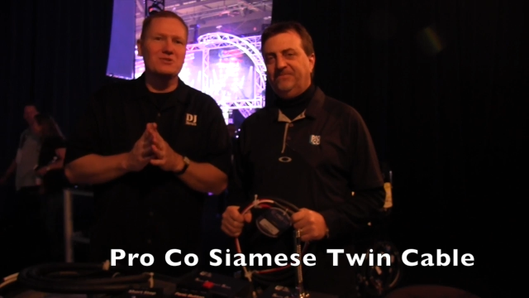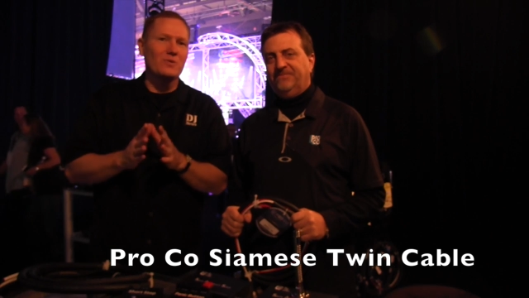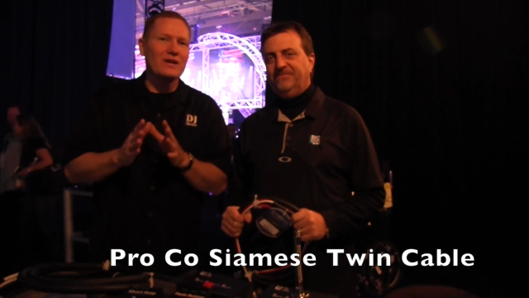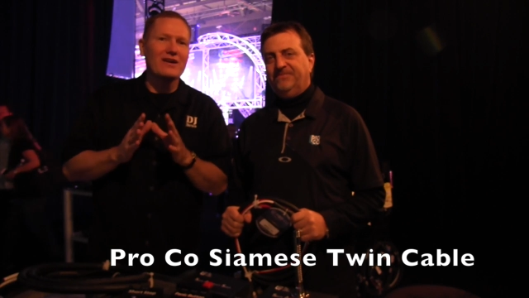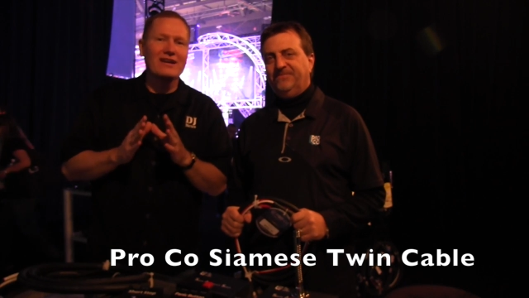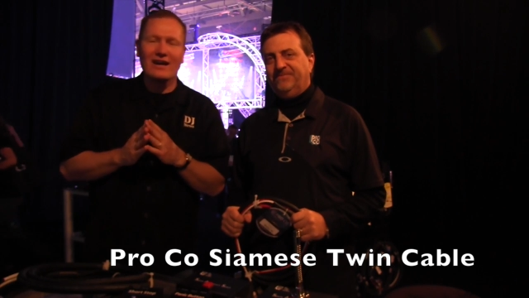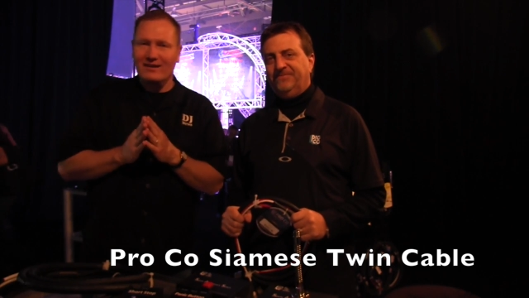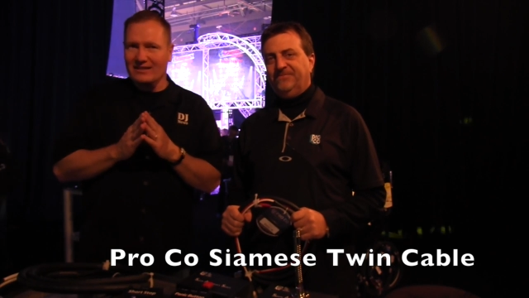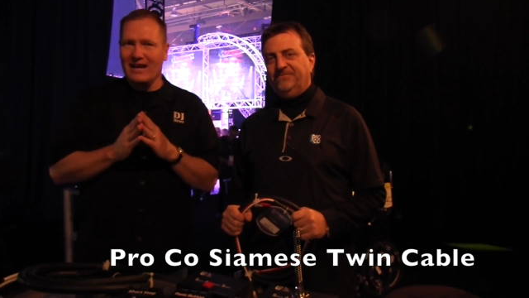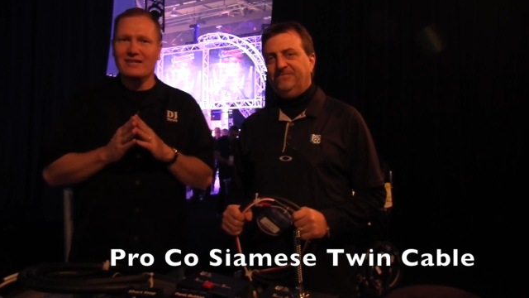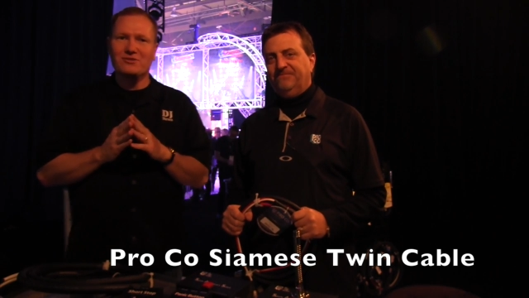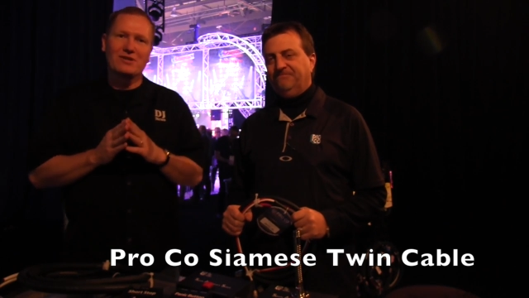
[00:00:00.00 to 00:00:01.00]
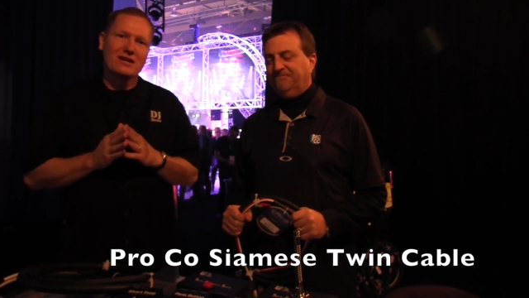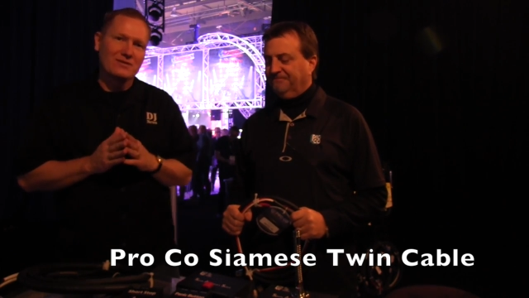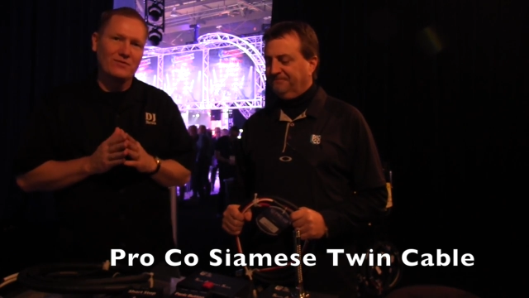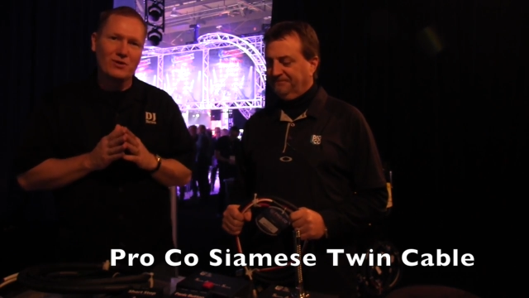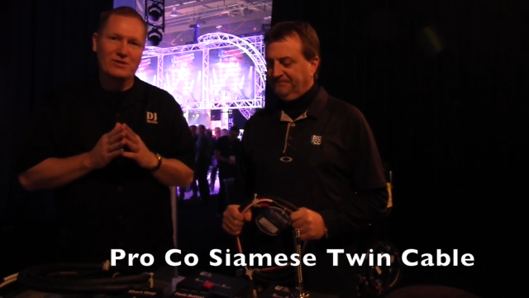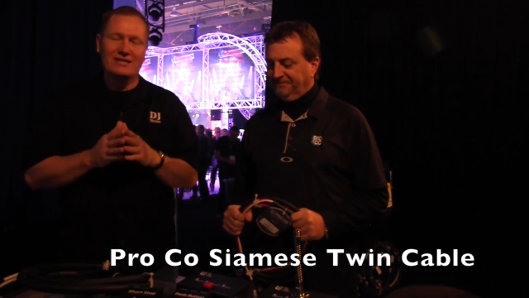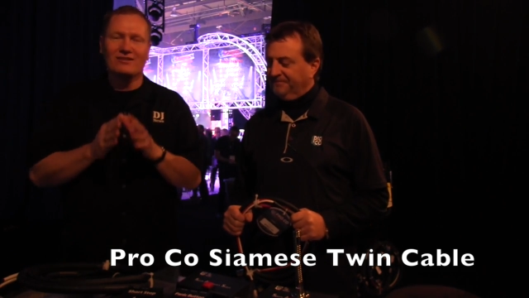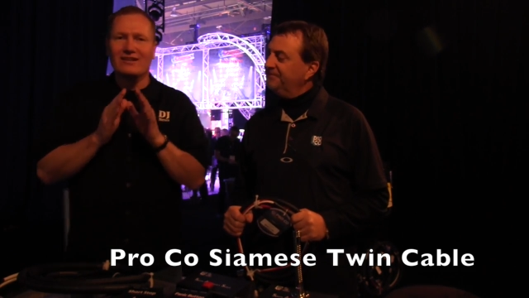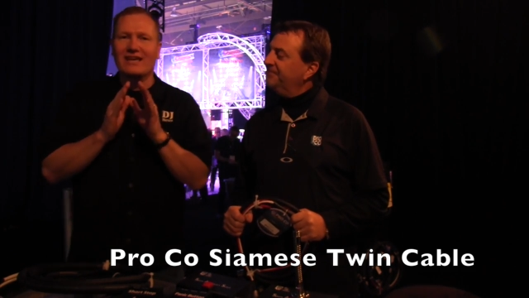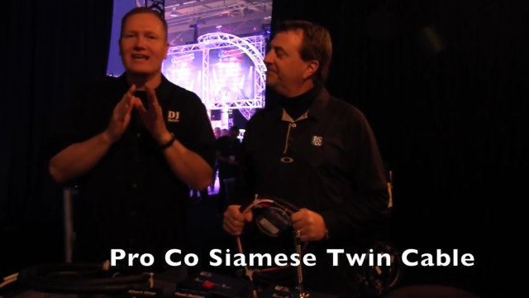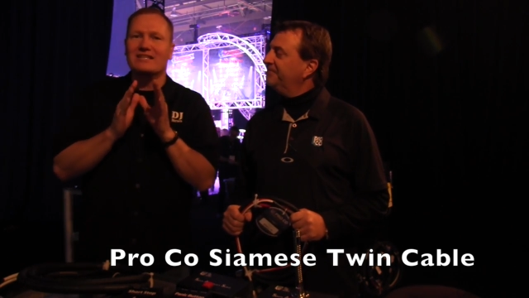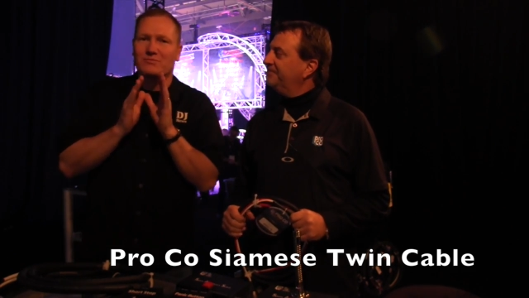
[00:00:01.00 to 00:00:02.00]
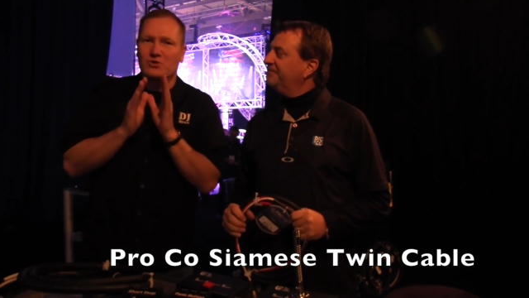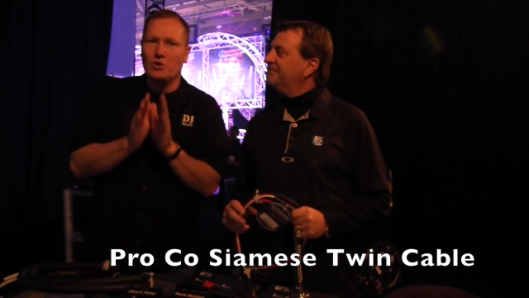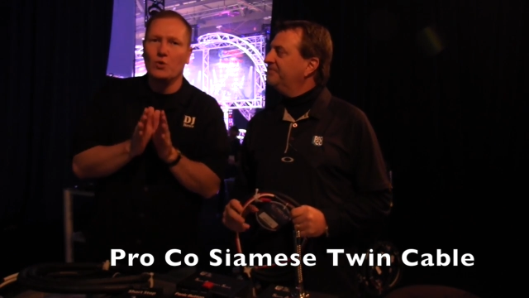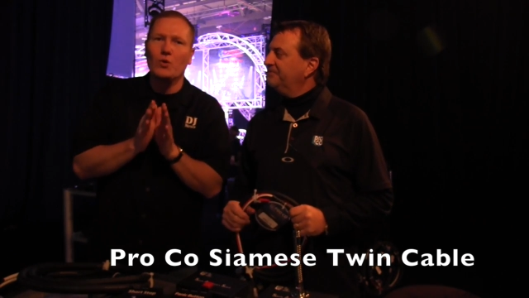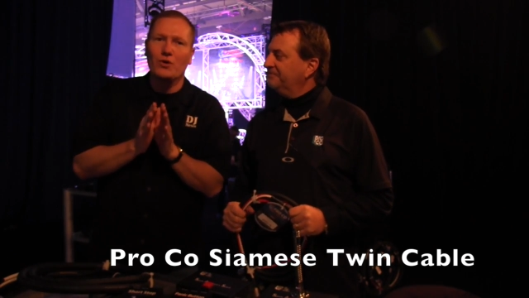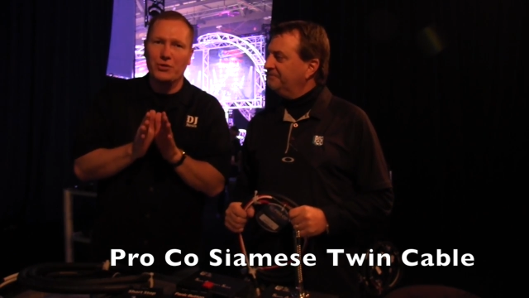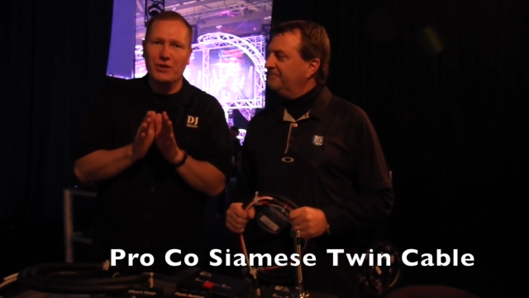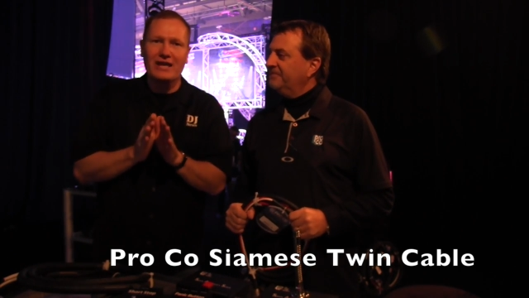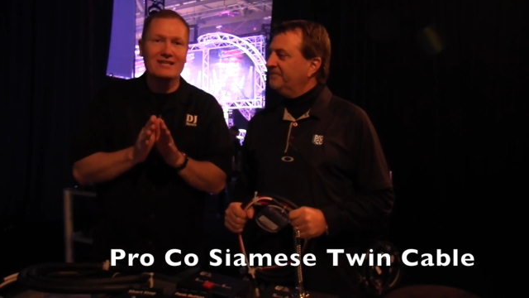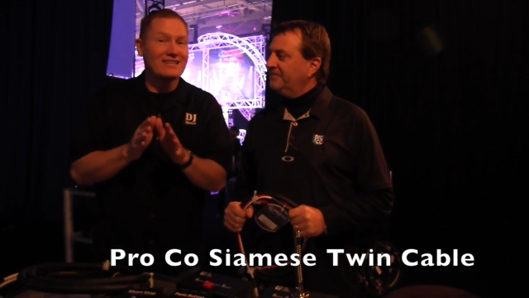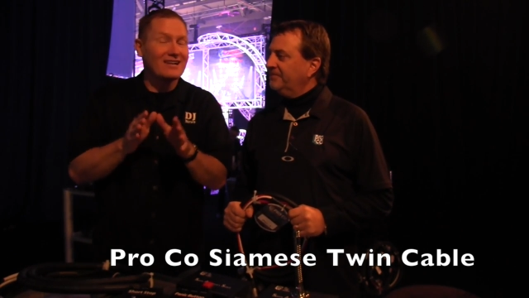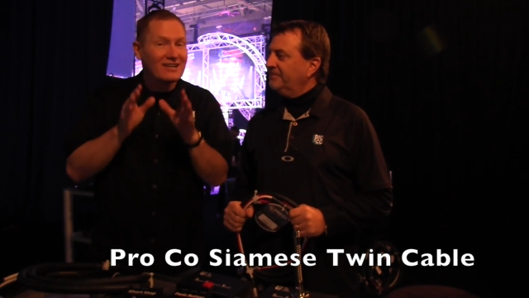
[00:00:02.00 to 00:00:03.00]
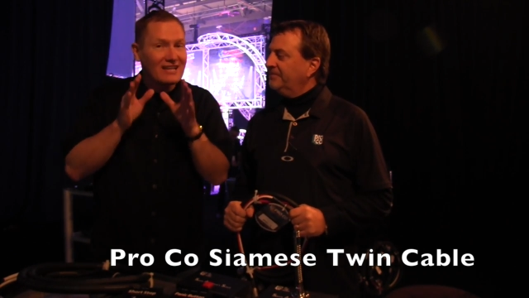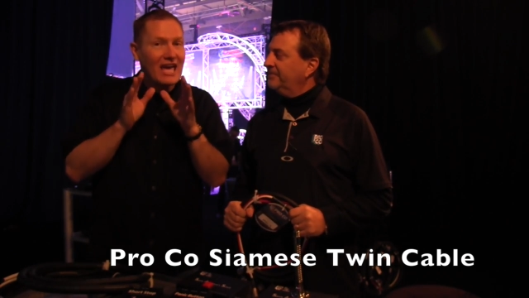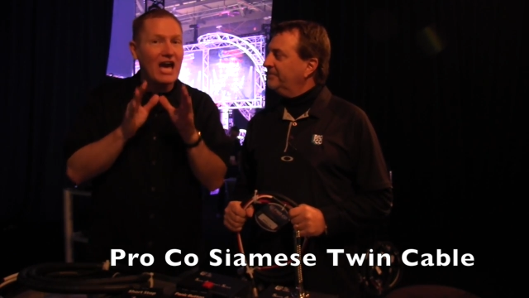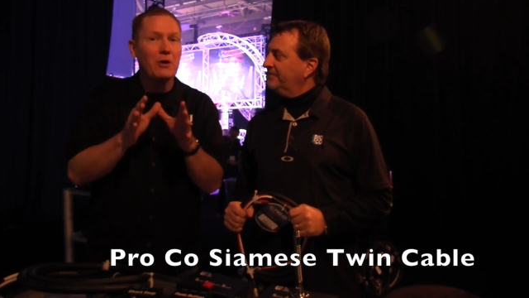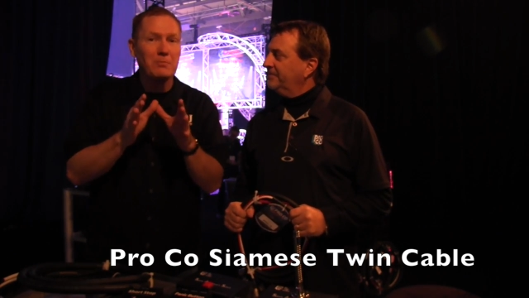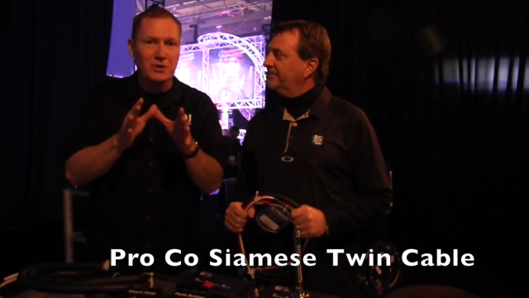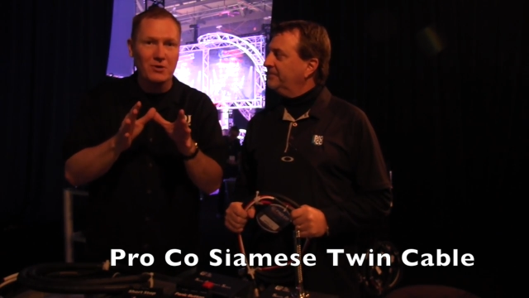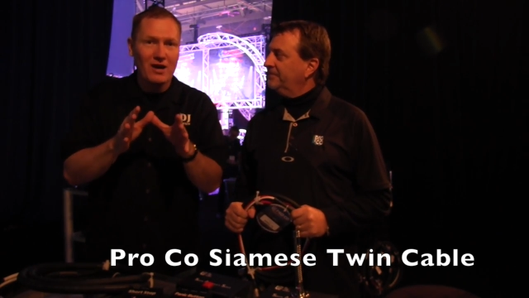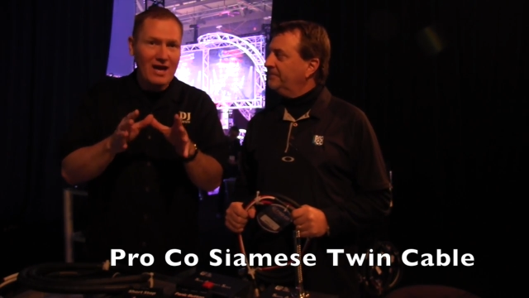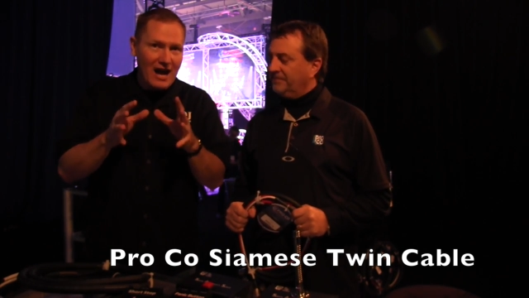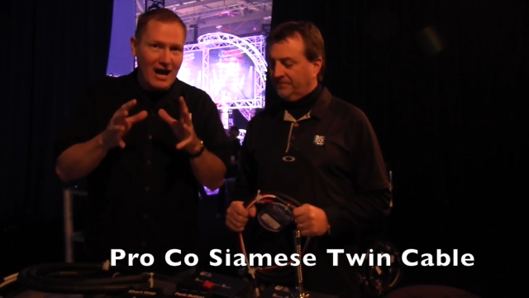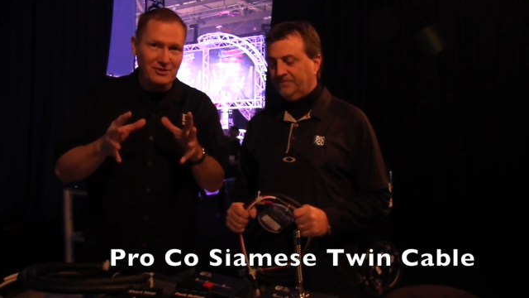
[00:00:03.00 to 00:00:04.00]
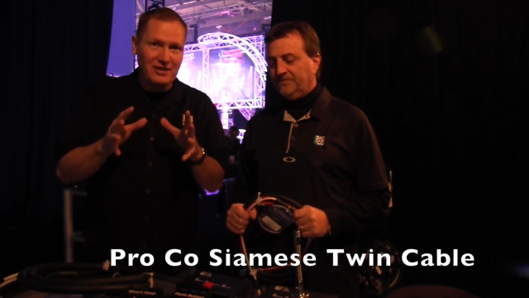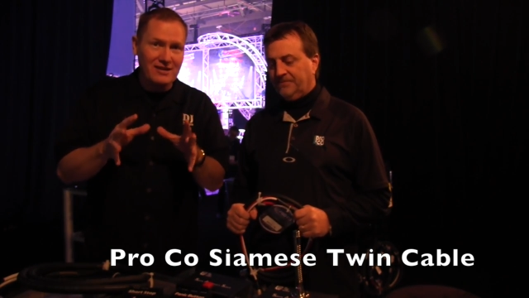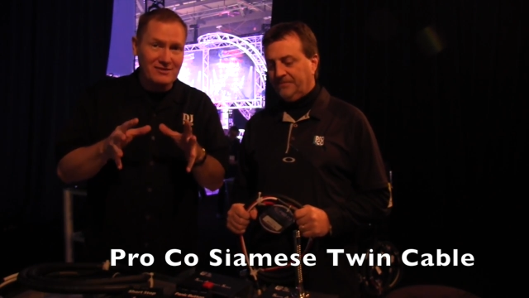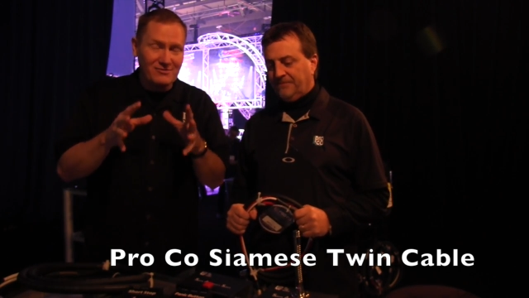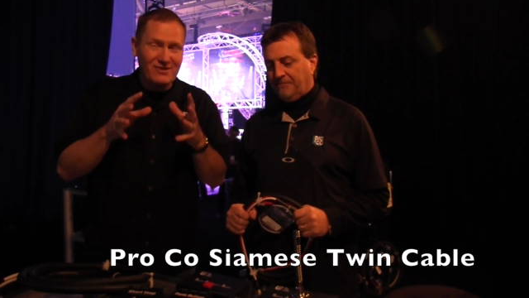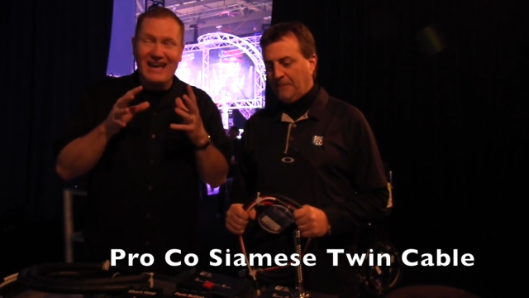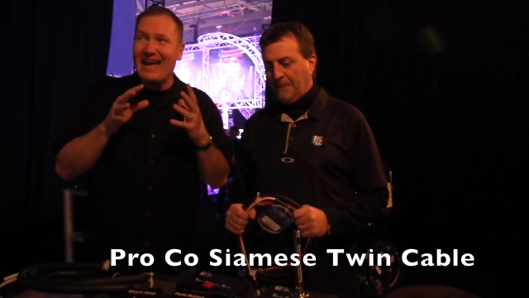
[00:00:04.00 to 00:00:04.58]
Speaker 1: News. We are at LDI 2014 looking at some cool things that are going to help you out there